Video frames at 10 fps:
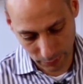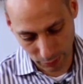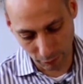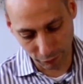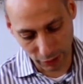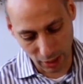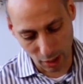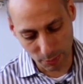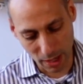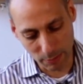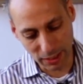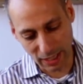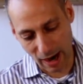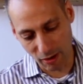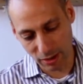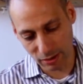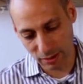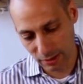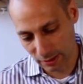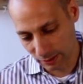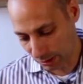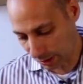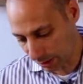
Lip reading: Don't forget our baby carrots. Look at